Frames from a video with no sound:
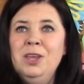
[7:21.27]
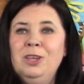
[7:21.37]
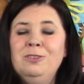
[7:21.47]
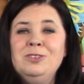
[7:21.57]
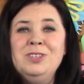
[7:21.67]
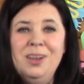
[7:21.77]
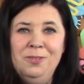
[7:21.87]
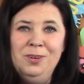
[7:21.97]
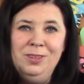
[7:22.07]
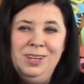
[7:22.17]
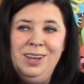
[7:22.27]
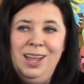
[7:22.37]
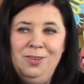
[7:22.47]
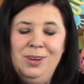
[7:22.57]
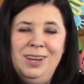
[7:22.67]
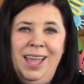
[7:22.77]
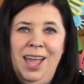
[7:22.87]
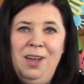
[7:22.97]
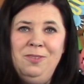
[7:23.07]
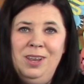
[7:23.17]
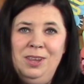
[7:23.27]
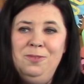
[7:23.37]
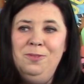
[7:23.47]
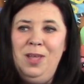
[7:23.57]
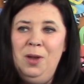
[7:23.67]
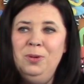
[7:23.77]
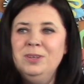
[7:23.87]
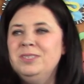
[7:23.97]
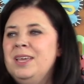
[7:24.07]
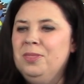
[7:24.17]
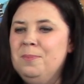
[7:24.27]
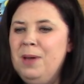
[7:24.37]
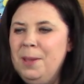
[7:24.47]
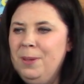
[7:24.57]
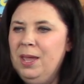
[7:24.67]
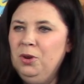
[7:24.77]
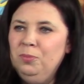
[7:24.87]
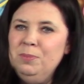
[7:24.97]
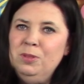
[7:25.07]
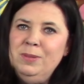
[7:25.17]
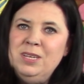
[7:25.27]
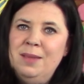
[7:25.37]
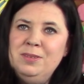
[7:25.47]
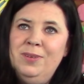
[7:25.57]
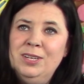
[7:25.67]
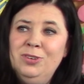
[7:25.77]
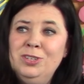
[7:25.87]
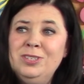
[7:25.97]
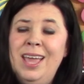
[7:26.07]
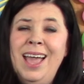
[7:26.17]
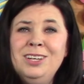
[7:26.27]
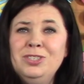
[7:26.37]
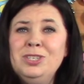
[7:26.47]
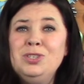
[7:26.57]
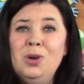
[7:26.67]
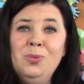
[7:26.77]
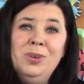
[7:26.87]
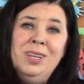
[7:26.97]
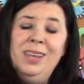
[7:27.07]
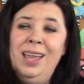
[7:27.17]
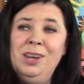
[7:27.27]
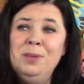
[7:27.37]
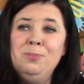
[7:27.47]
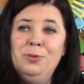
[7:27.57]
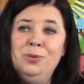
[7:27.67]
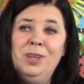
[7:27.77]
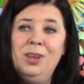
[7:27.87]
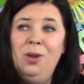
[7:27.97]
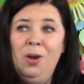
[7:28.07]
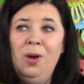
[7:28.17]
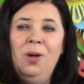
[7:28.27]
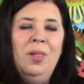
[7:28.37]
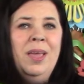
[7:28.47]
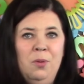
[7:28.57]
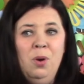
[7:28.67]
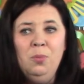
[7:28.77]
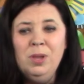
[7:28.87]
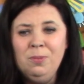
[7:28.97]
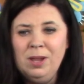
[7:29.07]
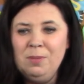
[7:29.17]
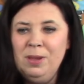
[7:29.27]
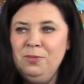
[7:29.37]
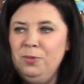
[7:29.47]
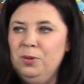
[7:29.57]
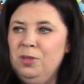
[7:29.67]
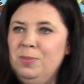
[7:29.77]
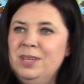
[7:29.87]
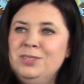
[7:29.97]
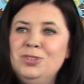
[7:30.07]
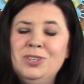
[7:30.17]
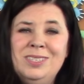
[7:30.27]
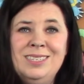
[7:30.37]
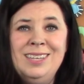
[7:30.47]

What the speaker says: you're definitely not going to have any flowers. The Mophead or reblooming types of hydrangeas actually don't need any pruning at all. What we recommend for them is just